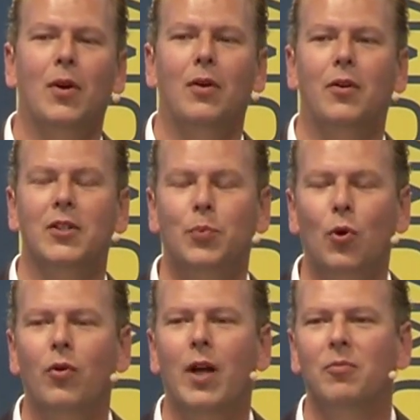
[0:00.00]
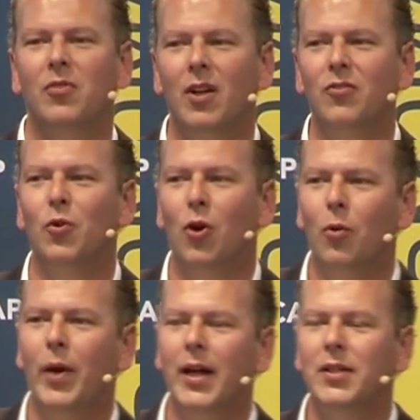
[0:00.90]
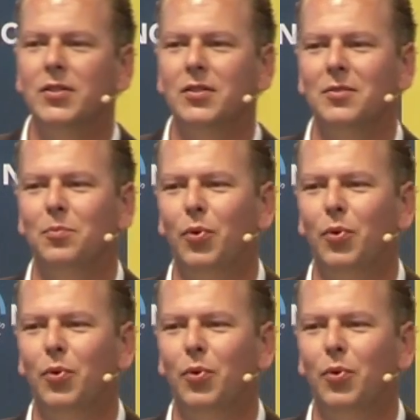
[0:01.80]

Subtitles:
or it's programmed not to always